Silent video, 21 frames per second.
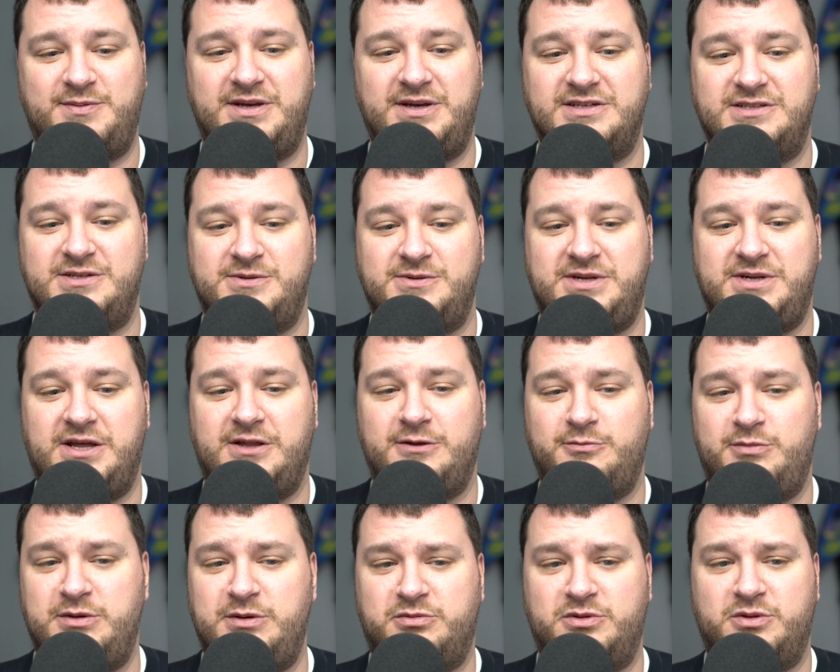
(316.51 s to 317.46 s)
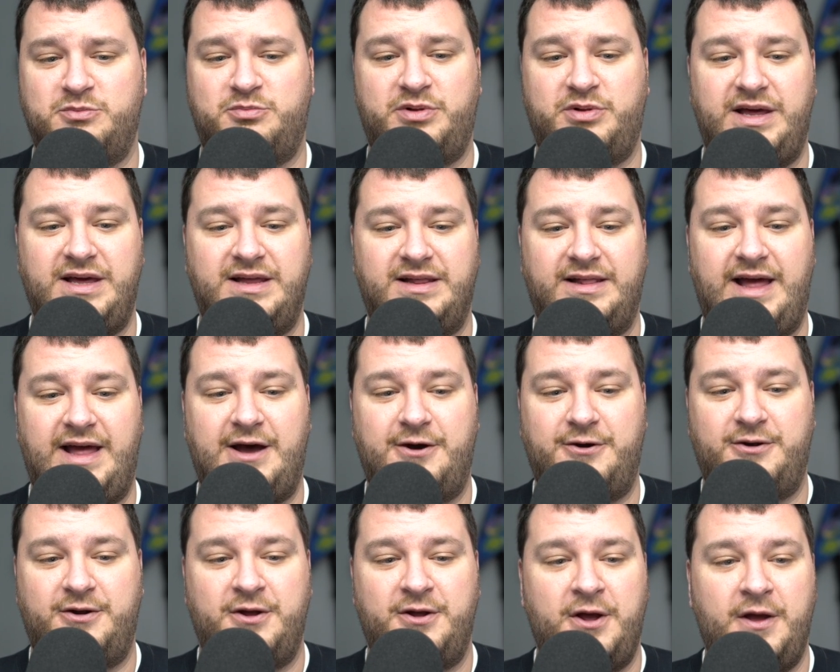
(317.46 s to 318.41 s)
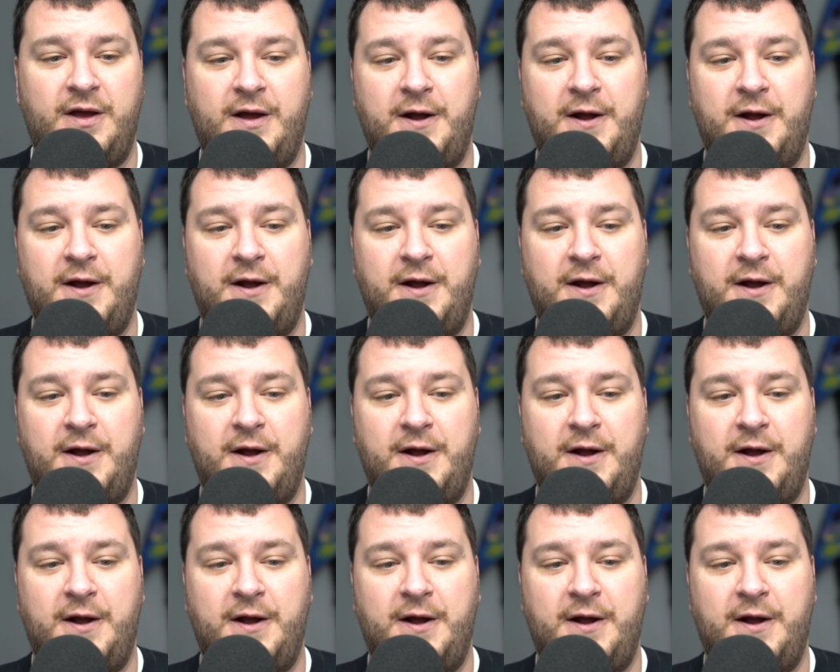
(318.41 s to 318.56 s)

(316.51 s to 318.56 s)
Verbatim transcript: because they were telling people to play it loud.